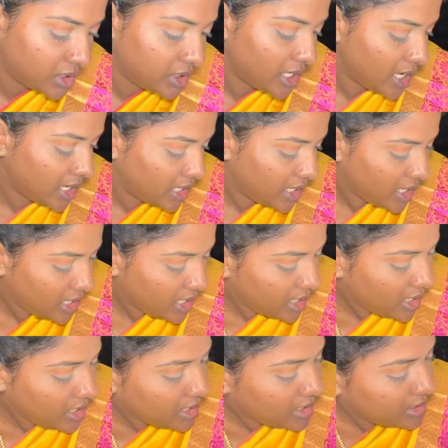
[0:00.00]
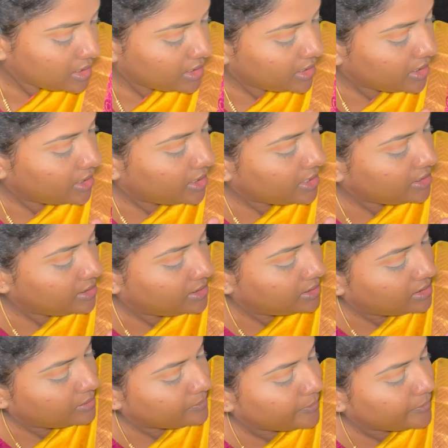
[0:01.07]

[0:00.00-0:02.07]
Taking this